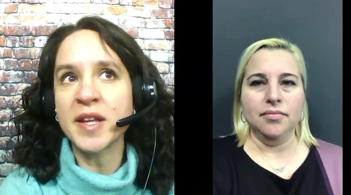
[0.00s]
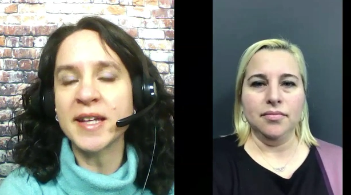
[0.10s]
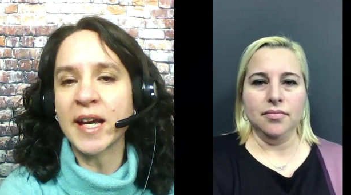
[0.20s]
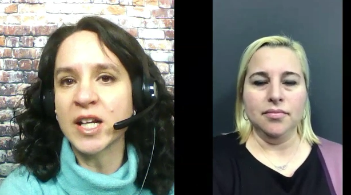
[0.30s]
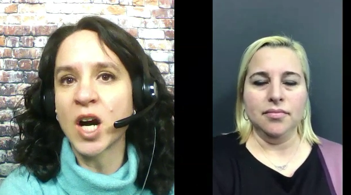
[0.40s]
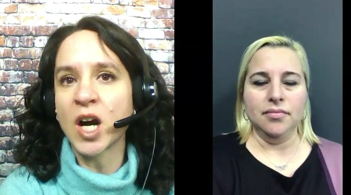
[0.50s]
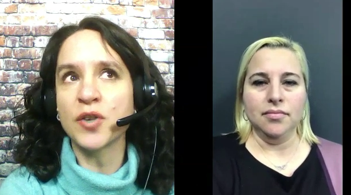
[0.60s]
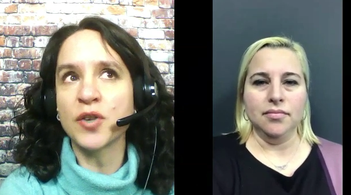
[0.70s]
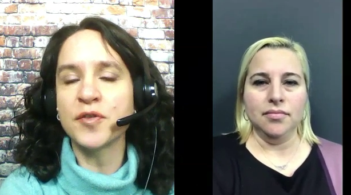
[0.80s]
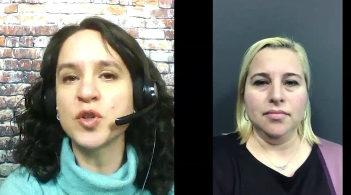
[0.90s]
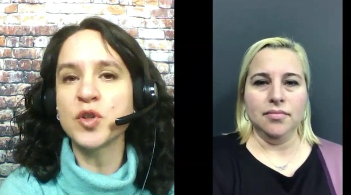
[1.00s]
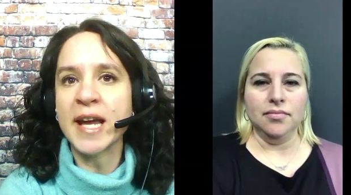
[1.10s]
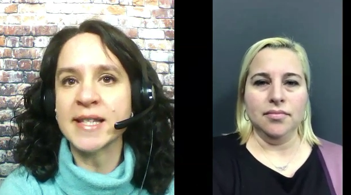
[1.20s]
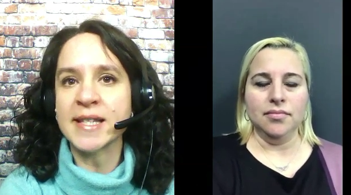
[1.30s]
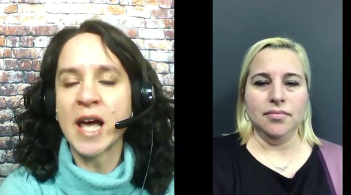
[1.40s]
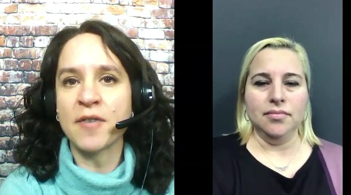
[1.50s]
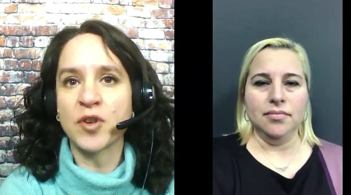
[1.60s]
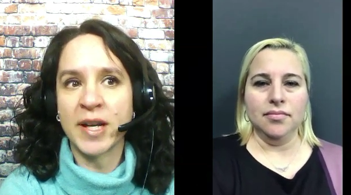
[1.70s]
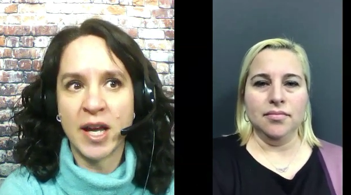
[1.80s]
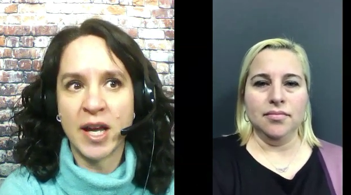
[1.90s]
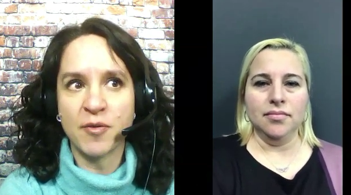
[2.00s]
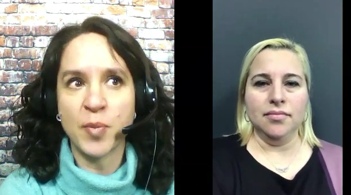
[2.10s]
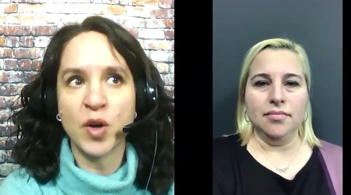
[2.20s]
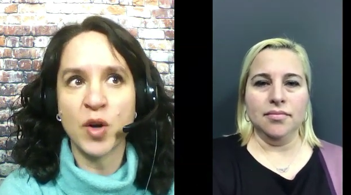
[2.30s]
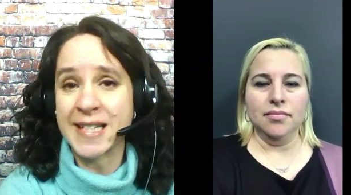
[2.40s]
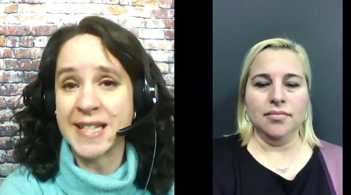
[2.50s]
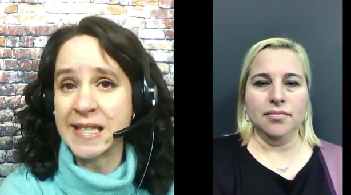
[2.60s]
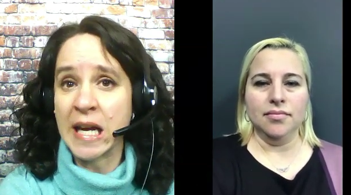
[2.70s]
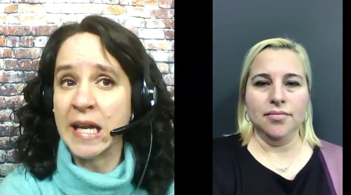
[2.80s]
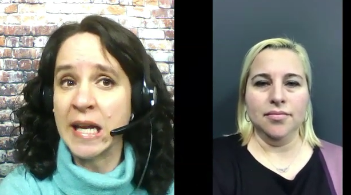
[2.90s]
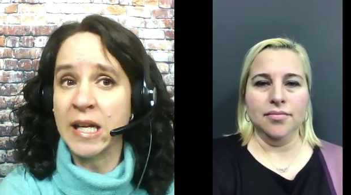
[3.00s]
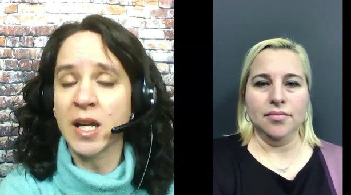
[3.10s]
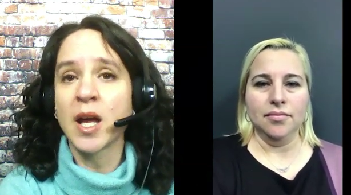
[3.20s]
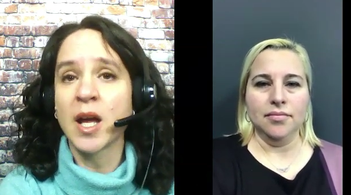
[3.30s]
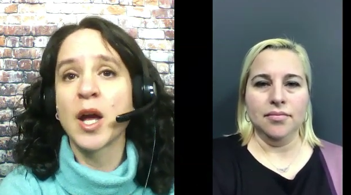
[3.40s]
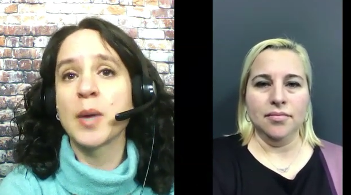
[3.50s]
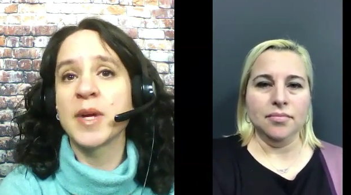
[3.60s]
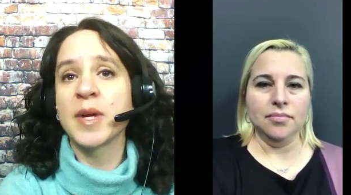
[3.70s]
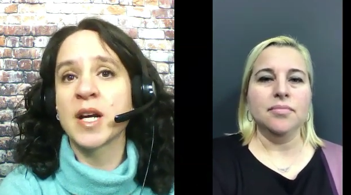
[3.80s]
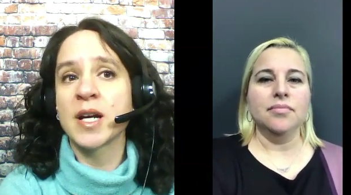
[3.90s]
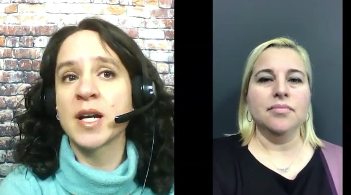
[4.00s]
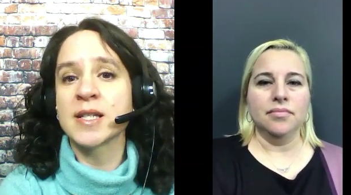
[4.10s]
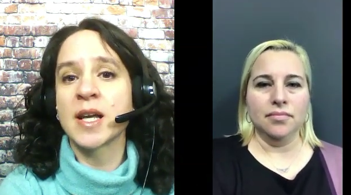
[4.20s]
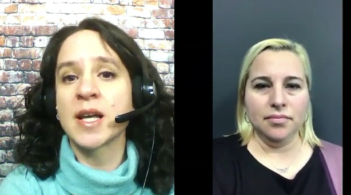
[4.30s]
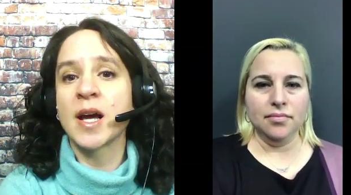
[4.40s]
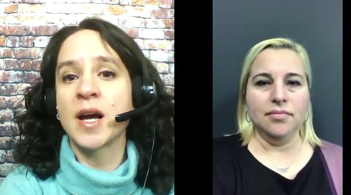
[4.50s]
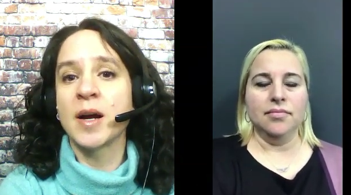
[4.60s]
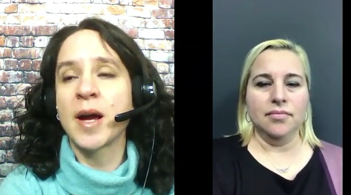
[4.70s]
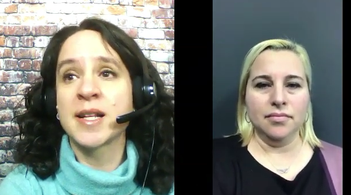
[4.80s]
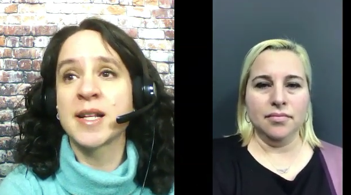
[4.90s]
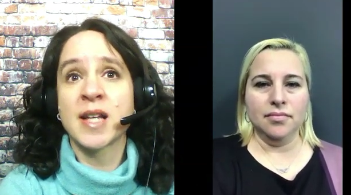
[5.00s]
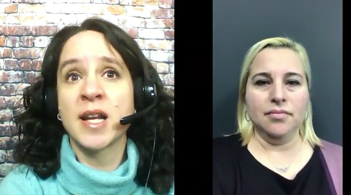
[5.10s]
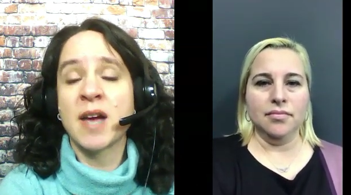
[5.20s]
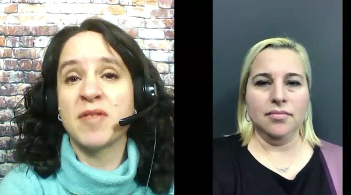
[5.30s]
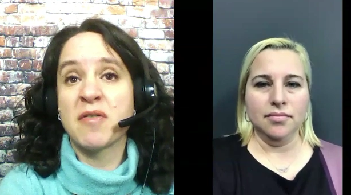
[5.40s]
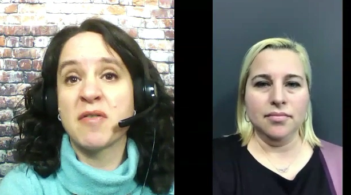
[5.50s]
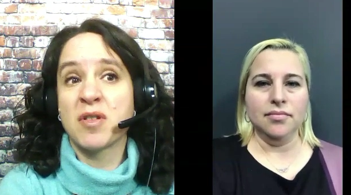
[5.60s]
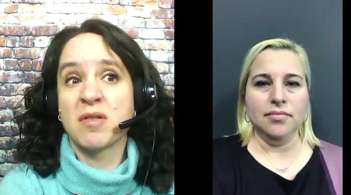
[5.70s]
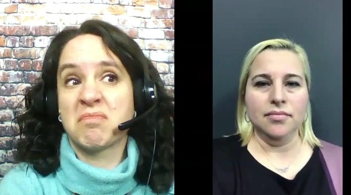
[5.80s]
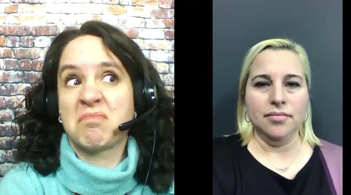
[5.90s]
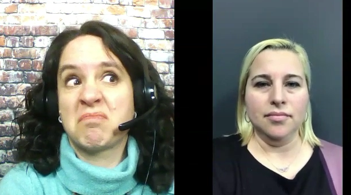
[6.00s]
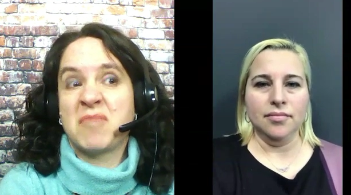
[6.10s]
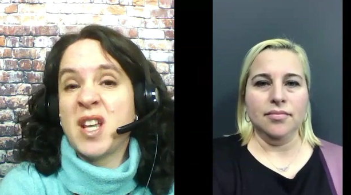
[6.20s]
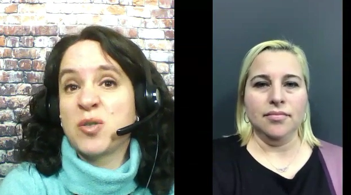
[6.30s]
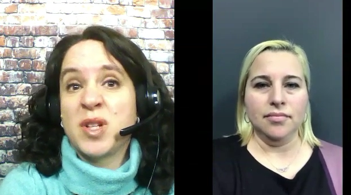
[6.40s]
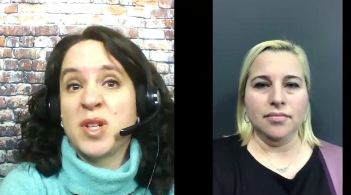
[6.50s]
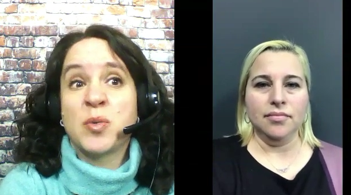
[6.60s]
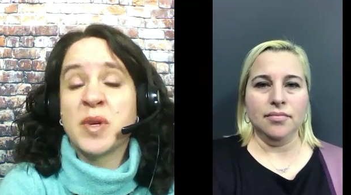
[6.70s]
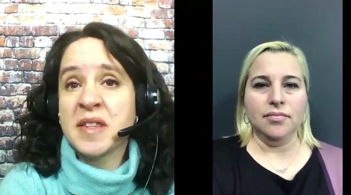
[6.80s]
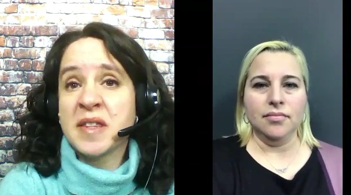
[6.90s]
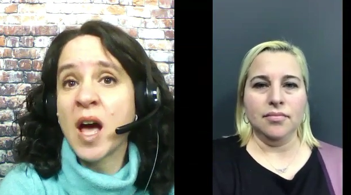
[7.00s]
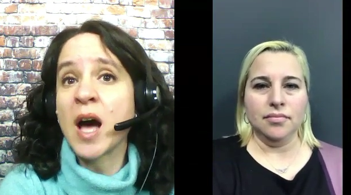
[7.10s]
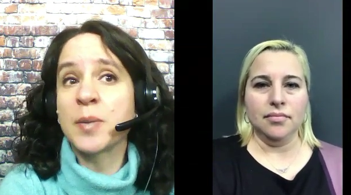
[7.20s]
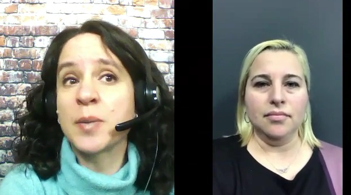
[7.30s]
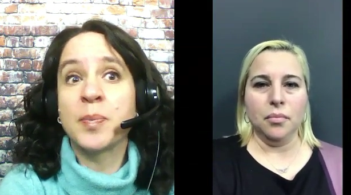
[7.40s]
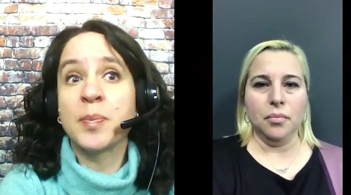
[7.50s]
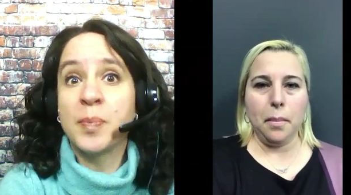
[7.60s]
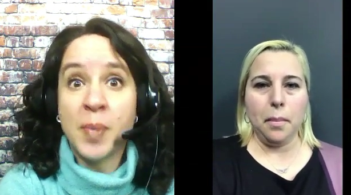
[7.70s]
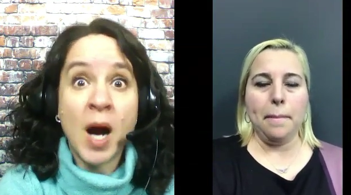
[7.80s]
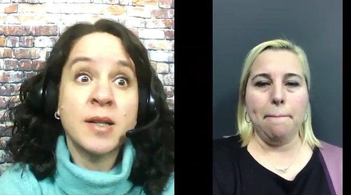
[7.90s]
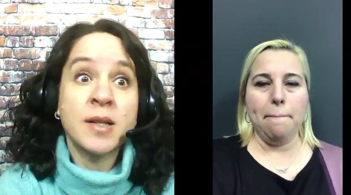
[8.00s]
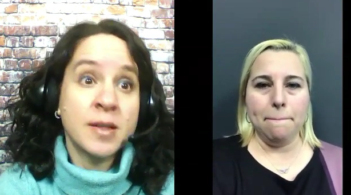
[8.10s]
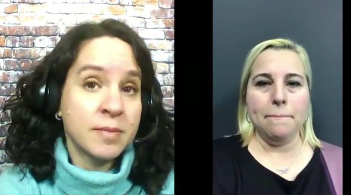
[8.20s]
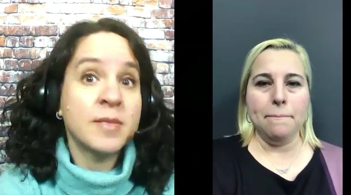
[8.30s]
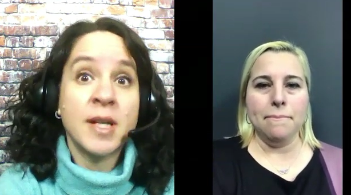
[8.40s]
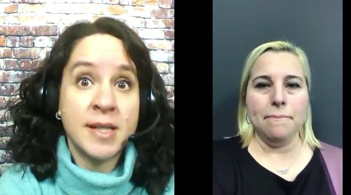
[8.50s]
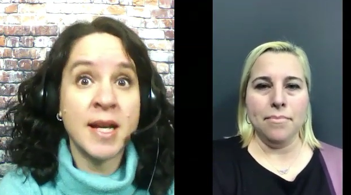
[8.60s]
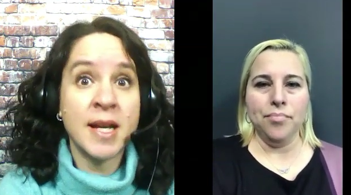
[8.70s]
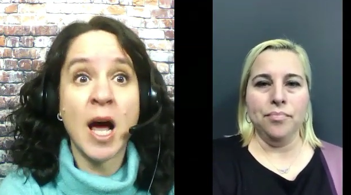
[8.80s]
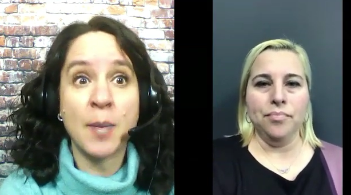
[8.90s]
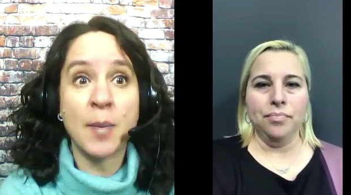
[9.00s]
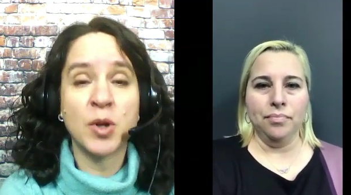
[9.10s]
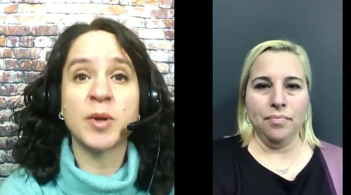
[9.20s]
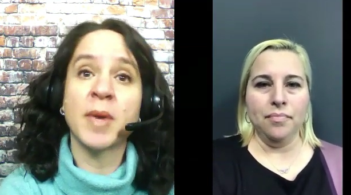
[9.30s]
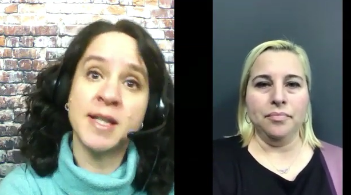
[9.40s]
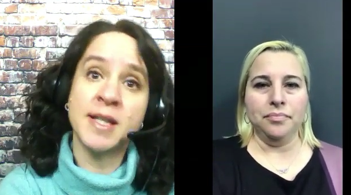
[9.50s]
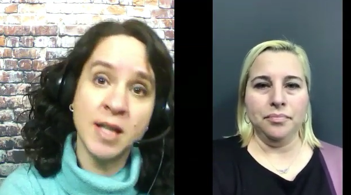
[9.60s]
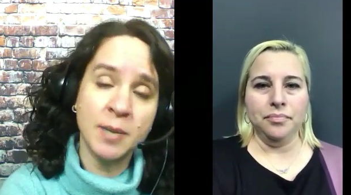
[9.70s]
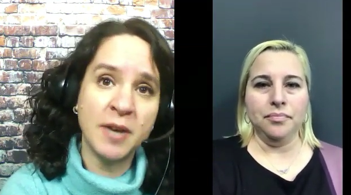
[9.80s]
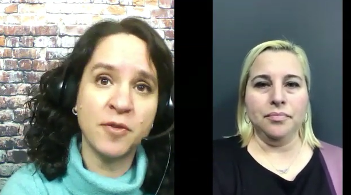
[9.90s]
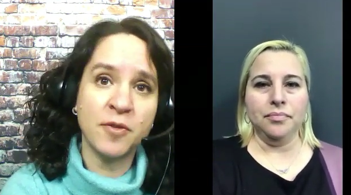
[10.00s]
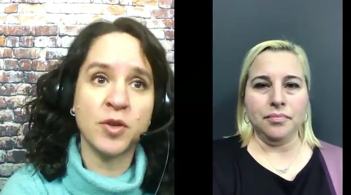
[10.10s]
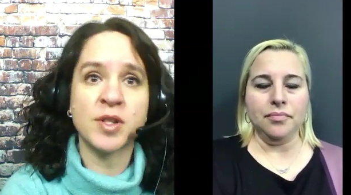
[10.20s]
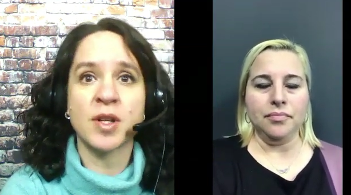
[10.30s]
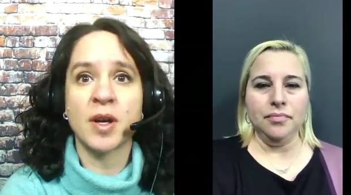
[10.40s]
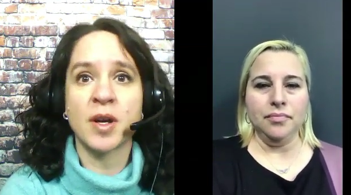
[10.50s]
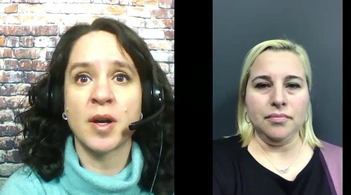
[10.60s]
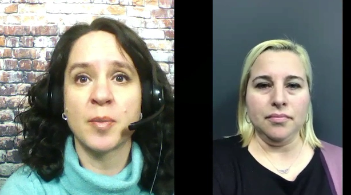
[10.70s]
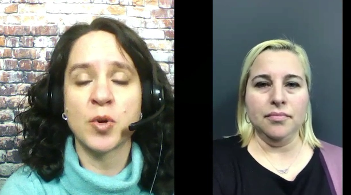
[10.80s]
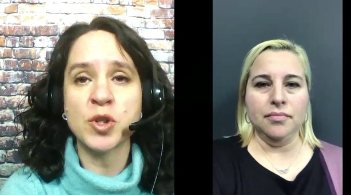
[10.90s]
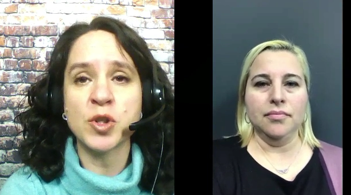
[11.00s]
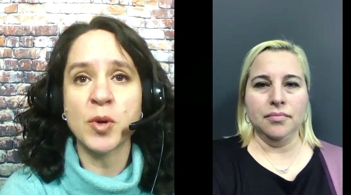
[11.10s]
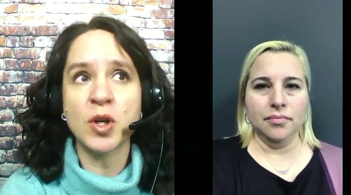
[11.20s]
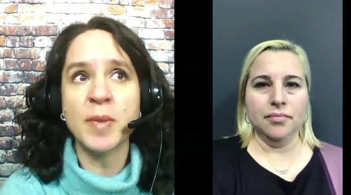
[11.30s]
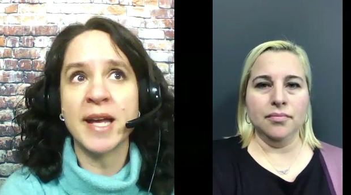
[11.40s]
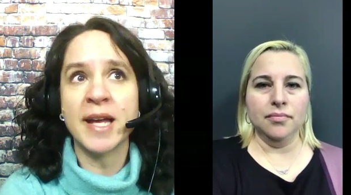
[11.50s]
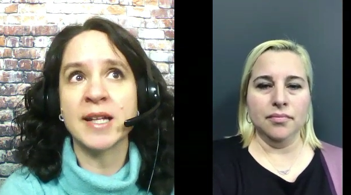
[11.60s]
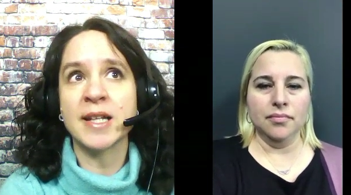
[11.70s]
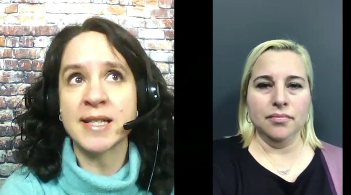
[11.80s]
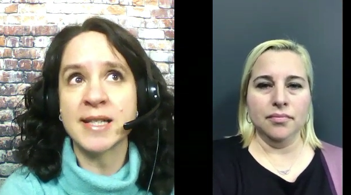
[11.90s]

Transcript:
Speaker 1: a few days after I gave birth is anxiety, because uh, anxiety, I've never dealt really with that, but it did happen with my son, my first uh, postpartum, and then in the second time,